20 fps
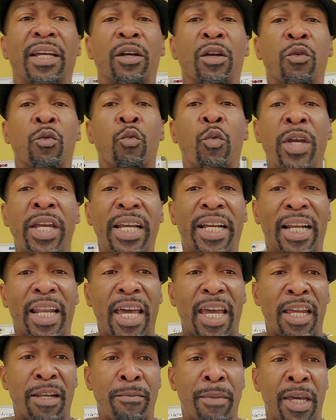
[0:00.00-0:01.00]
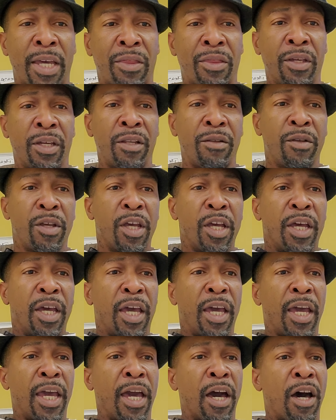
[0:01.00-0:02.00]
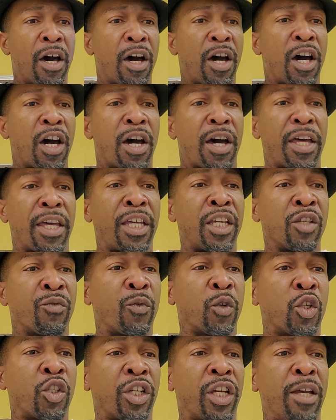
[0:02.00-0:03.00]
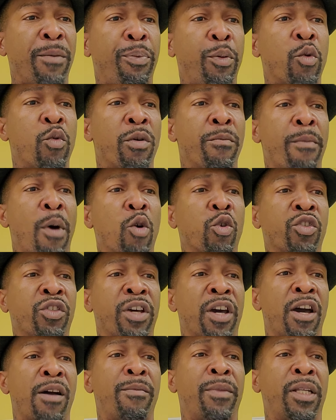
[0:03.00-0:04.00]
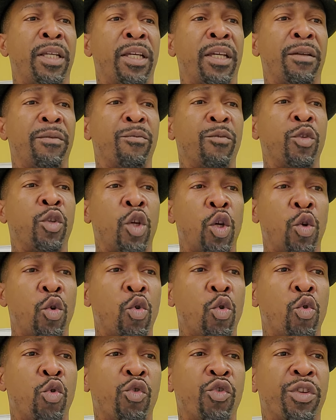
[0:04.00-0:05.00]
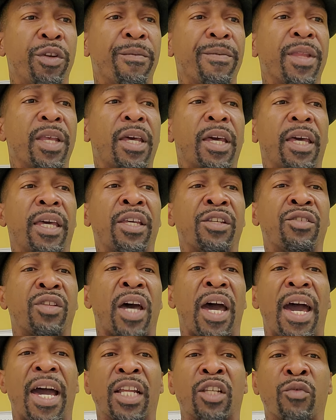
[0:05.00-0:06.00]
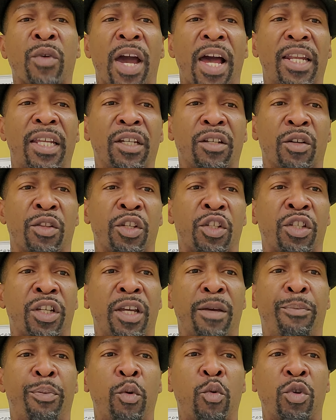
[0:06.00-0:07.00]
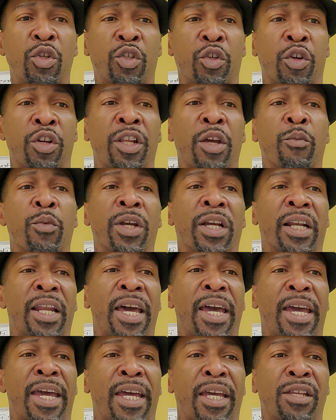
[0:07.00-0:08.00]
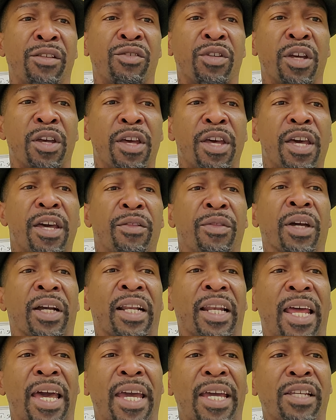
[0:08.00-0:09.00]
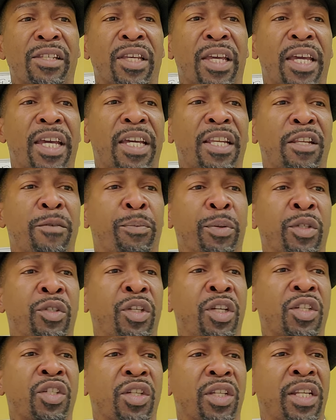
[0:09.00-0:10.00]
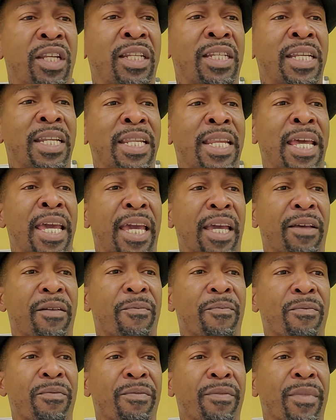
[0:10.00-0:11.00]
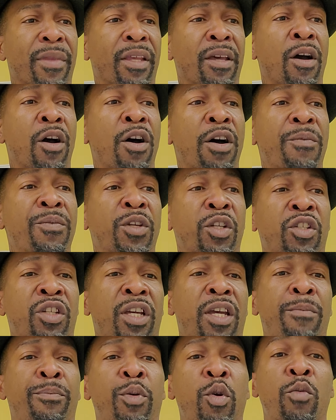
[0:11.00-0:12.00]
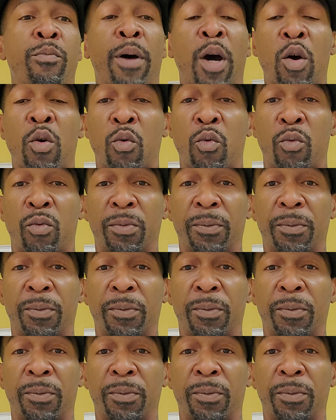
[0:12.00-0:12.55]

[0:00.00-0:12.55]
Recline method is for shampooing most commonly used. It's the hydraulic or the shampooing chair that reclines the client's head in position in the neck of the shampoo bowl.